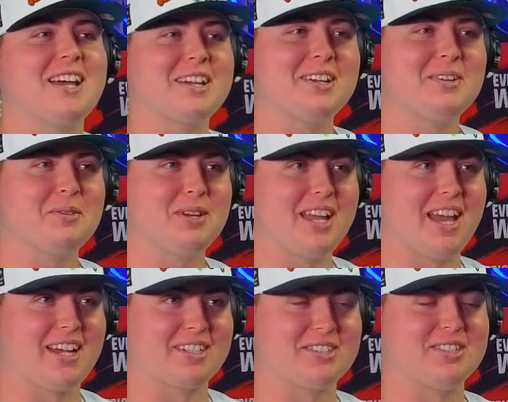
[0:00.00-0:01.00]
My second
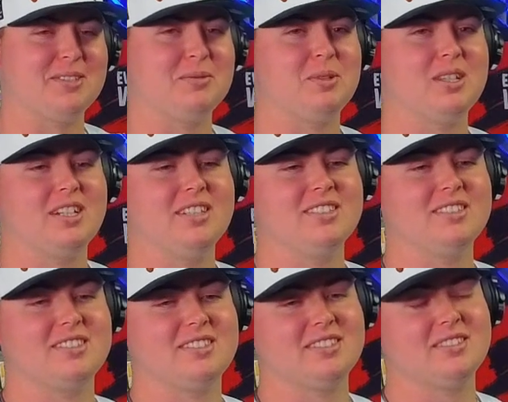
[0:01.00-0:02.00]
reaction
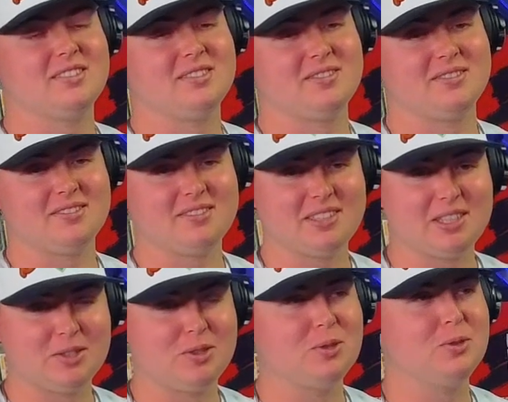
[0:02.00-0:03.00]
was,
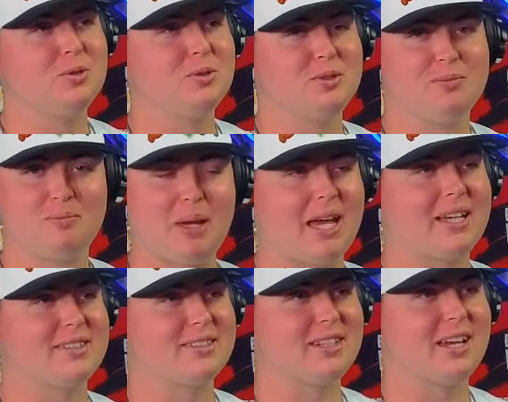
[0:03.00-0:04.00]
the dude's
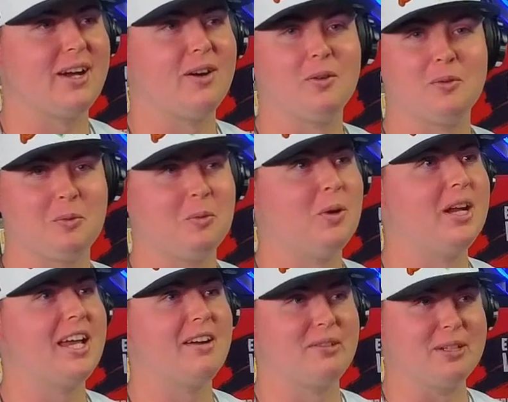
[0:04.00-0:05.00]
passing out
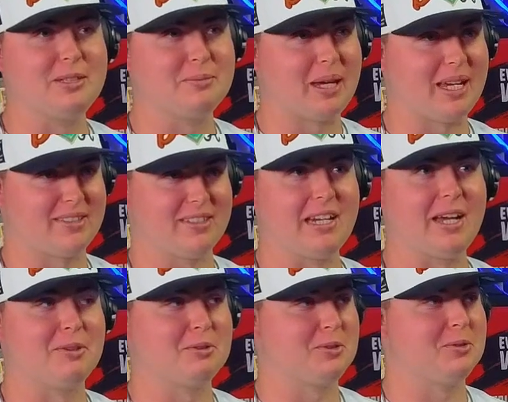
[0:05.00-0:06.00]
whatever he's passing
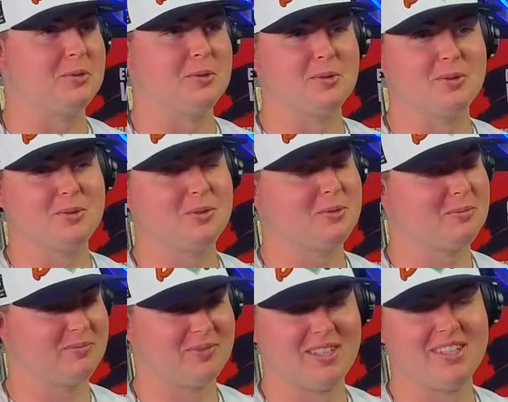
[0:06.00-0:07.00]
out to.
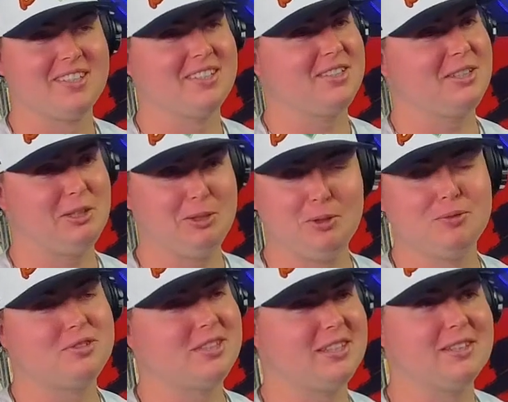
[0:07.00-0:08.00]

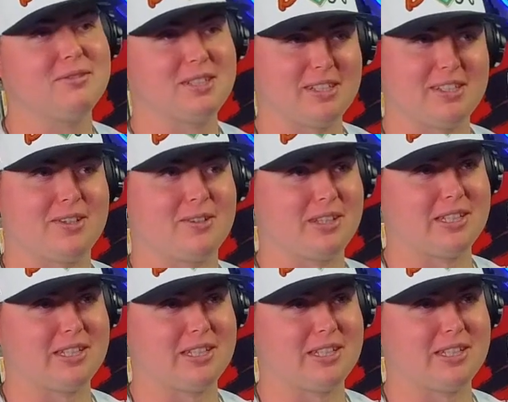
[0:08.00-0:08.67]
You've seen the video.